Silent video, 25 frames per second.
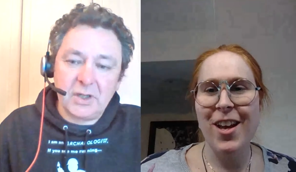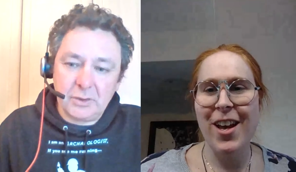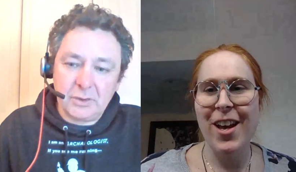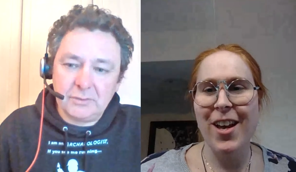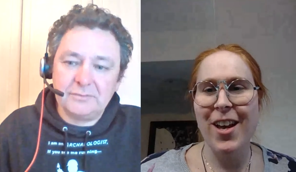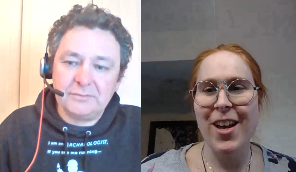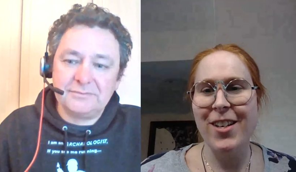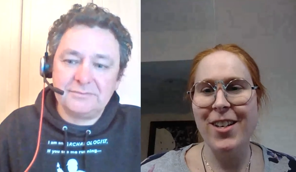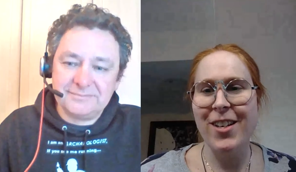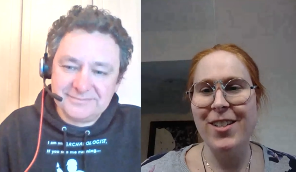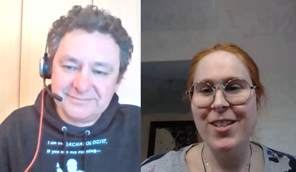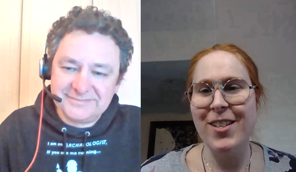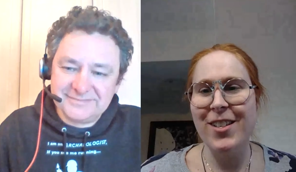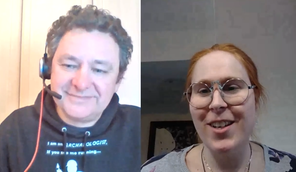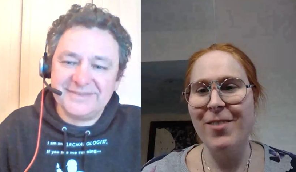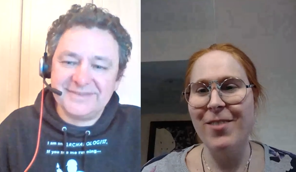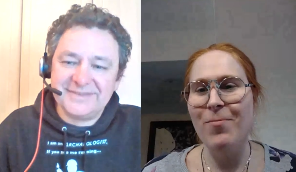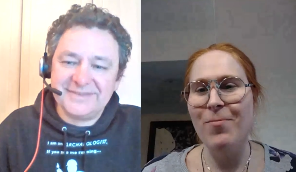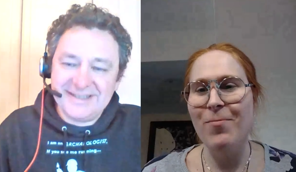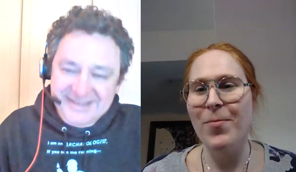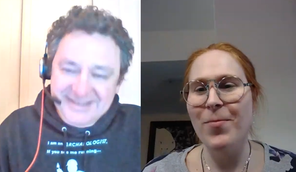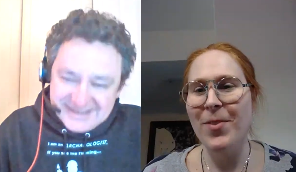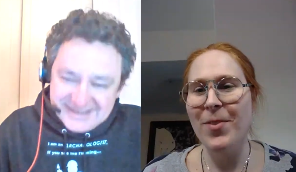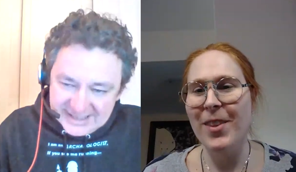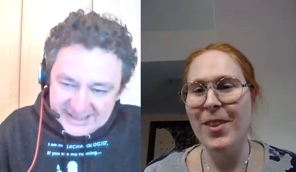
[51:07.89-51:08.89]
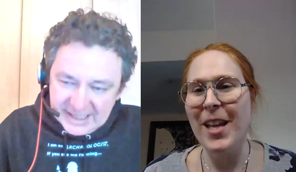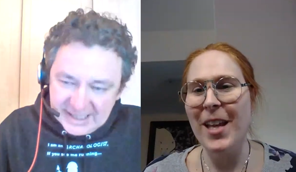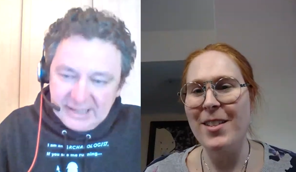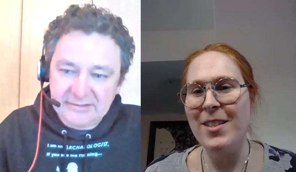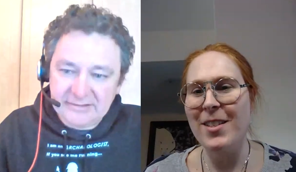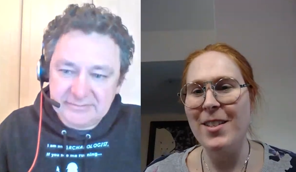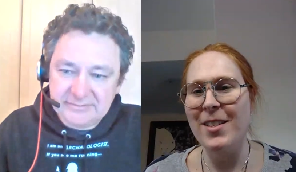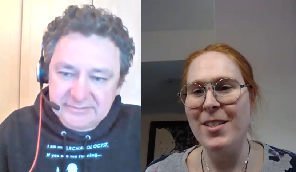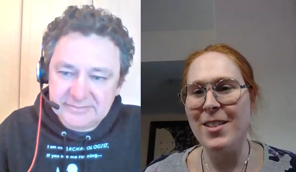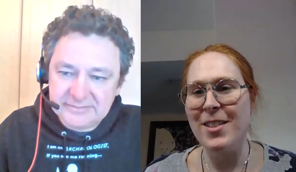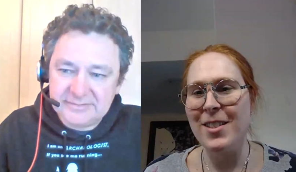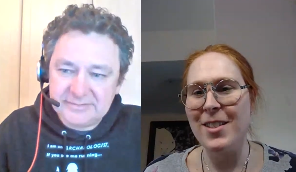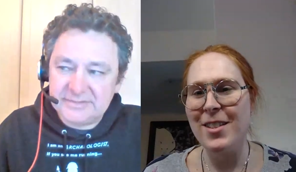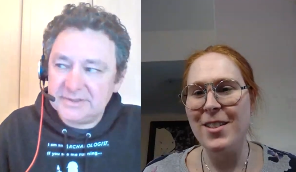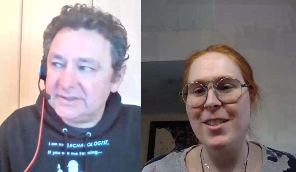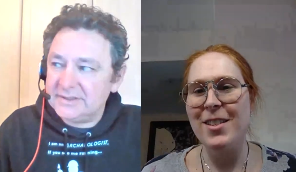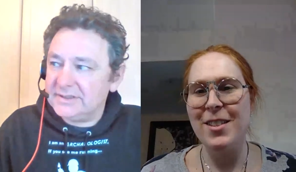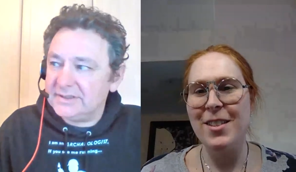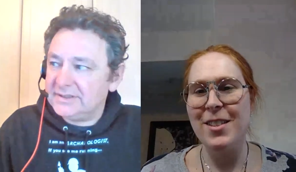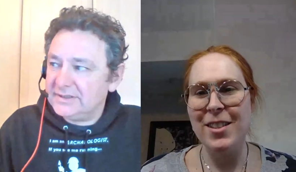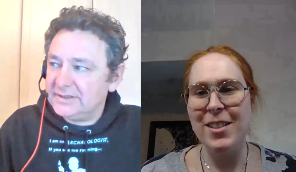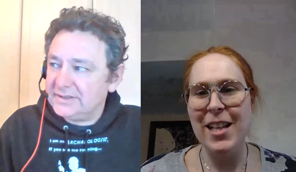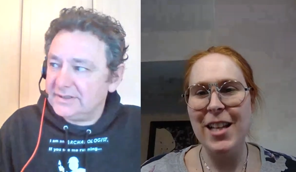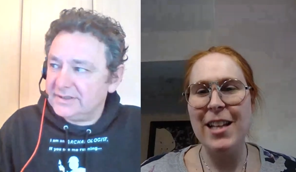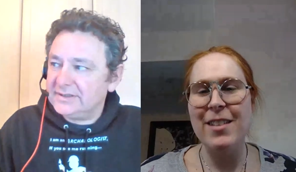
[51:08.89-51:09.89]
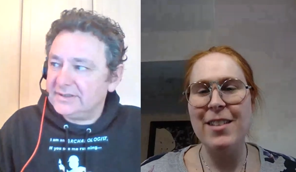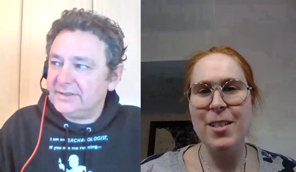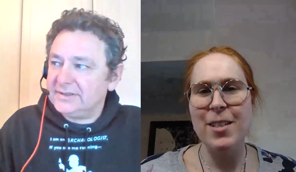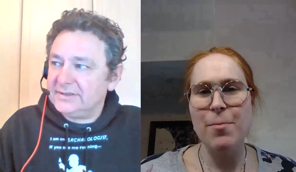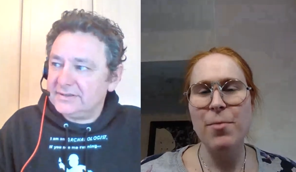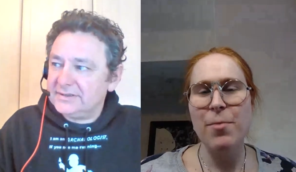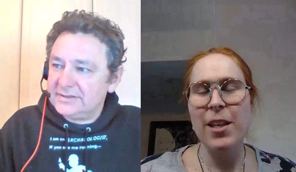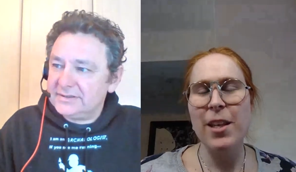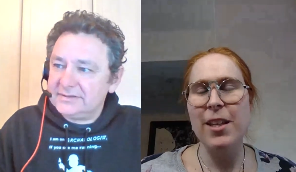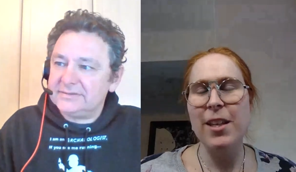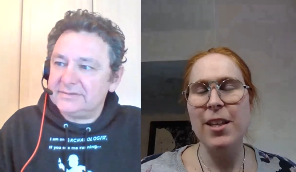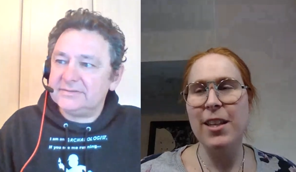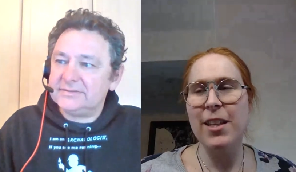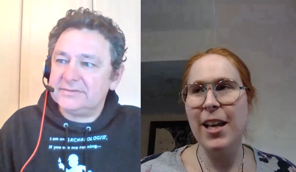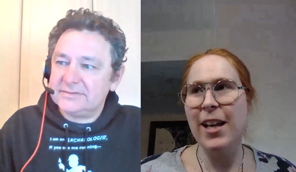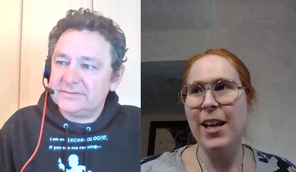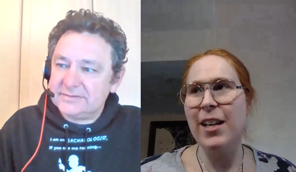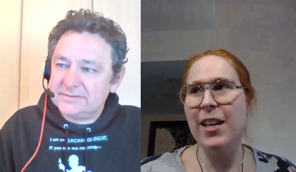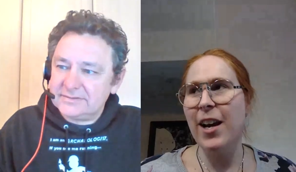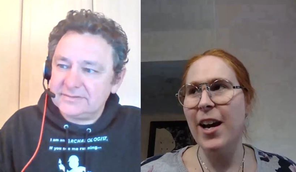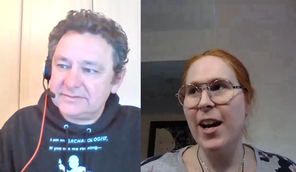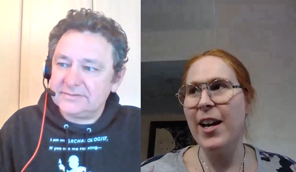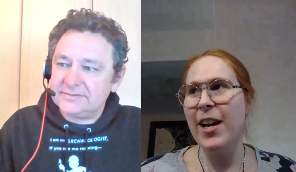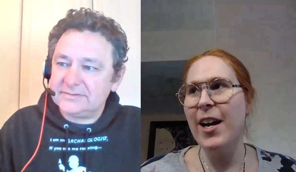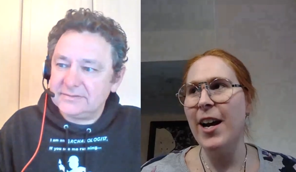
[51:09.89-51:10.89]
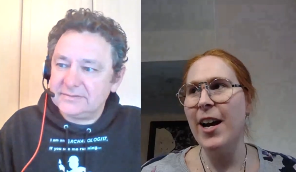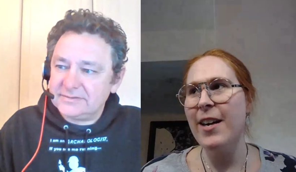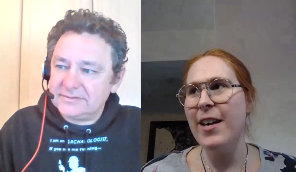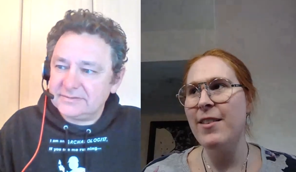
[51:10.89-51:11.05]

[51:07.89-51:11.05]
Speaker 1: and um, that's that's something that I,